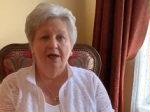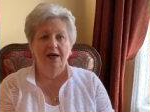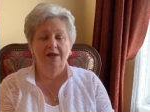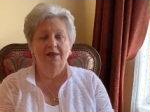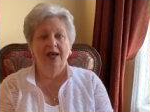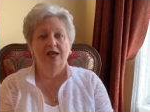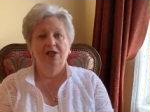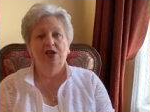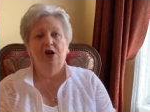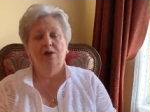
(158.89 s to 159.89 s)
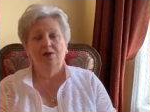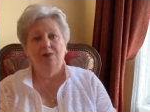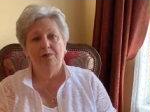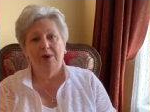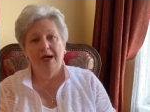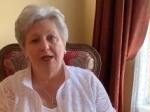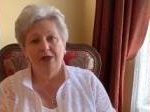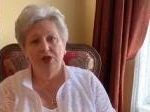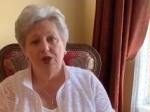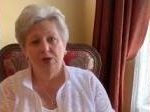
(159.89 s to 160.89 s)
And that goes back
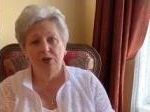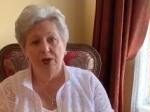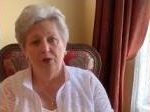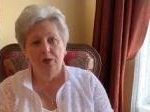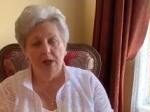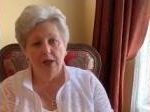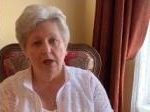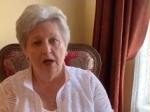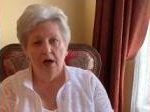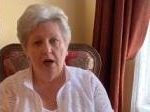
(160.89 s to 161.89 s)
to the work